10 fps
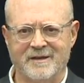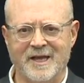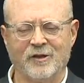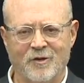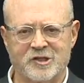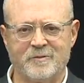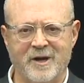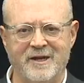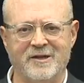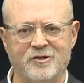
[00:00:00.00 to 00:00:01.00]
they lost
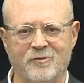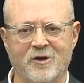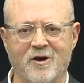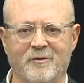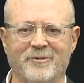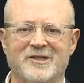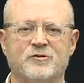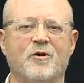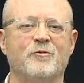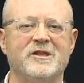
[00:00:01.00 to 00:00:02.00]
money, they're doing horrible, but
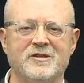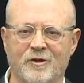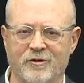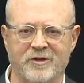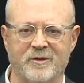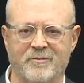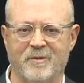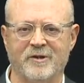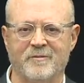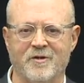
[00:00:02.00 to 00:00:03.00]
it's what we deal with in the
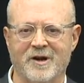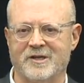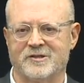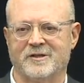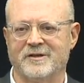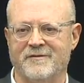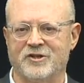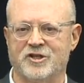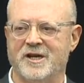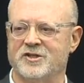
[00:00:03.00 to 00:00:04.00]
public markets. It'll
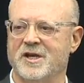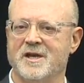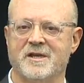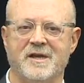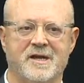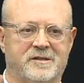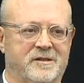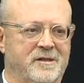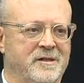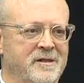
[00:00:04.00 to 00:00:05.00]
never change.
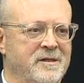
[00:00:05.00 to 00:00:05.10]
Yes